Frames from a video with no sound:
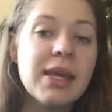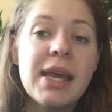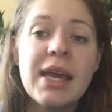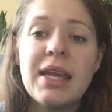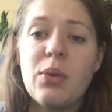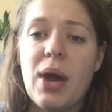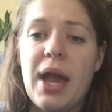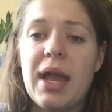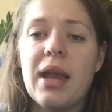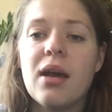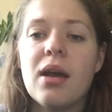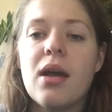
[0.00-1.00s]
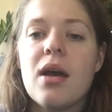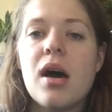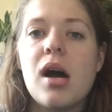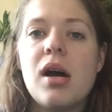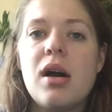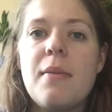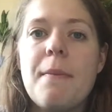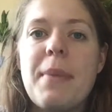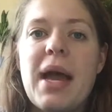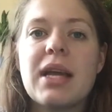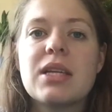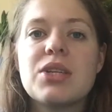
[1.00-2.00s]
Anyway,
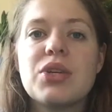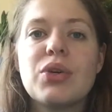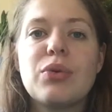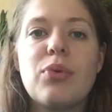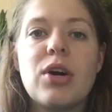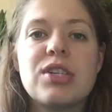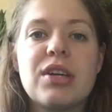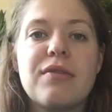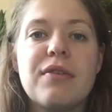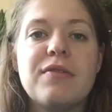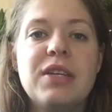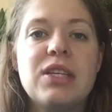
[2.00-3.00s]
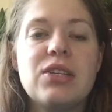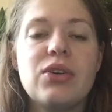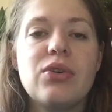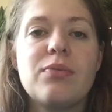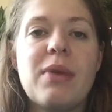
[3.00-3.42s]
back to Project 52.